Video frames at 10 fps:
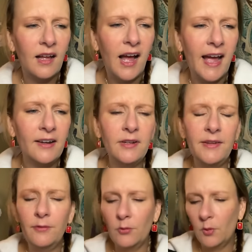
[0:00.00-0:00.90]
I don't
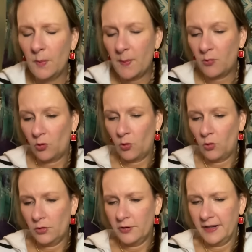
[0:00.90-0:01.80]
even remember
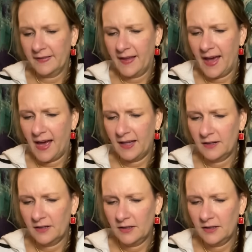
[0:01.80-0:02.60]
ordering that.